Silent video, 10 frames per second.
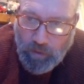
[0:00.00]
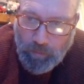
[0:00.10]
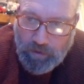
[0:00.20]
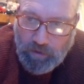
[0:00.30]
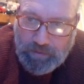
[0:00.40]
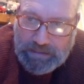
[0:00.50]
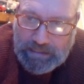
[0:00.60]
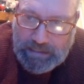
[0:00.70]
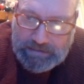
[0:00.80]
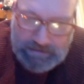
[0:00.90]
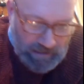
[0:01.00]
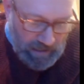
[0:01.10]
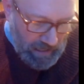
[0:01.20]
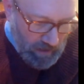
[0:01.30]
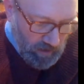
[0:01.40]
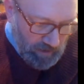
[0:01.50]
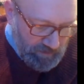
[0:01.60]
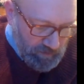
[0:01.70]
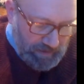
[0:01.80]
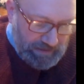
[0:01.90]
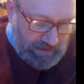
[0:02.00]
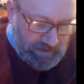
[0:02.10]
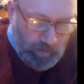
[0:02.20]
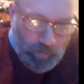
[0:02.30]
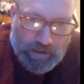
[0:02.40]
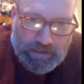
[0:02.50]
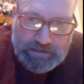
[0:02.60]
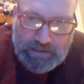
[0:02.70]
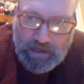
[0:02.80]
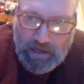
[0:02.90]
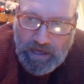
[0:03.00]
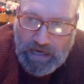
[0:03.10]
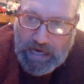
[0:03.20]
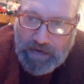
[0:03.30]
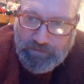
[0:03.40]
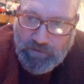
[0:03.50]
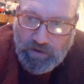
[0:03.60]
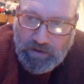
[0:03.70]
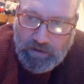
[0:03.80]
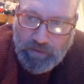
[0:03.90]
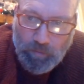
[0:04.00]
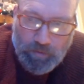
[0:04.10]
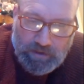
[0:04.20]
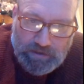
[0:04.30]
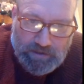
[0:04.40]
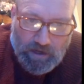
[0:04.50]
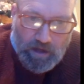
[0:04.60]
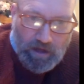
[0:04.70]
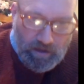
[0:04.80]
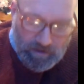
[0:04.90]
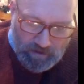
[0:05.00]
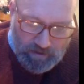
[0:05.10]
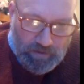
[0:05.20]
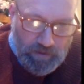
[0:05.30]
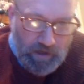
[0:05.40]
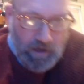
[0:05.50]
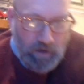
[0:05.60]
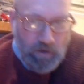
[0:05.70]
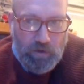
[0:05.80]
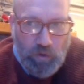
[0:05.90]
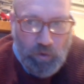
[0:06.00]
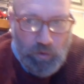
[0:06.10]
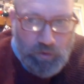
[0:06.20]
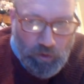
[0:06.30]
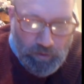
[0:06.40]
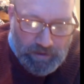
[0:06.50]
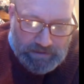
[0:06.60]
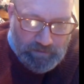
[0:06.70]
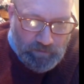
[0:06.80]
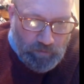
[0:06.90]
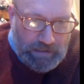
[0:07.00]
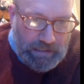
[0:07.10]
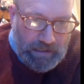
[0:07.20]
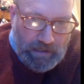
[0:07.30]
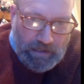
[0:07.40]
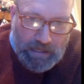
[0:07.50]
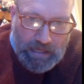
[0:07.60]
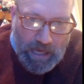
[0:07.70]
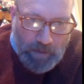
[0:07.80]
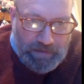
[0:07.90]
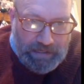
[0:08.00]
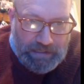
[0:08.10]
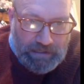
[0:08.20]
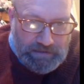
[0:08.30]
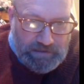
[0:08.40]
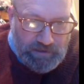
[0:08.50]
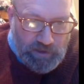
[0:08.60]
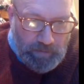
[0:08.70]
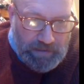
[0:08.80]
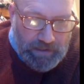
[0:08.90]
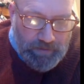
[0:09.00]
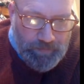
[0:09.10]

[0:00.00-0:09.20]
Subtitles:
world realized how awful racism was after the world saw the news stories of what happened in Nazi Germany.